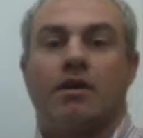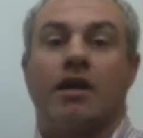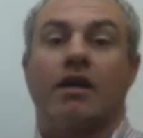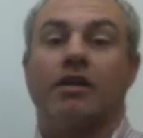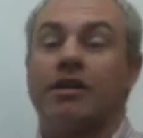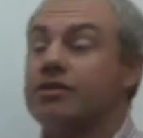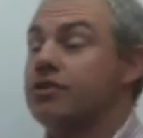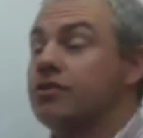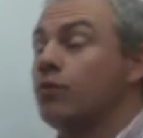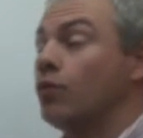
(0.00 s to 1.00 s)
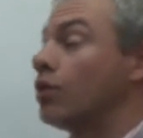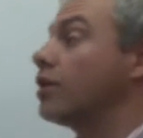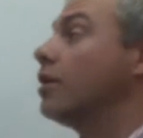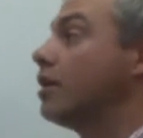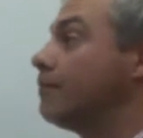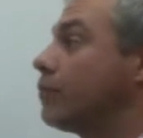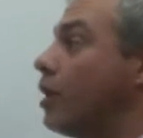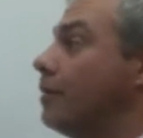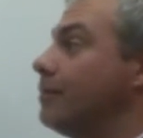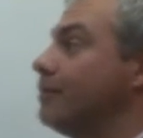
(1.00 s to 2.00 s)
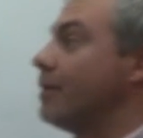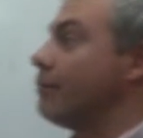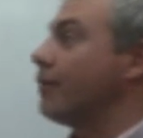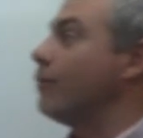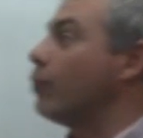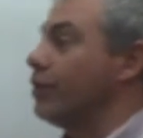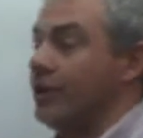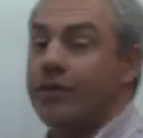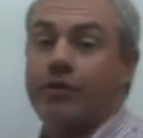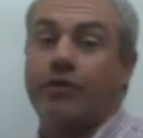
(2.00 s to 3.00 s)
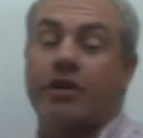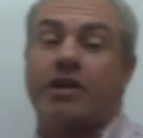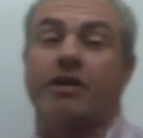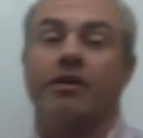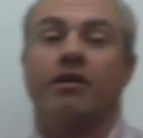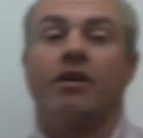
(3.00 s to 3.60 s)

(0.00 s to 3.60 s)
Now let's work on problem number 43.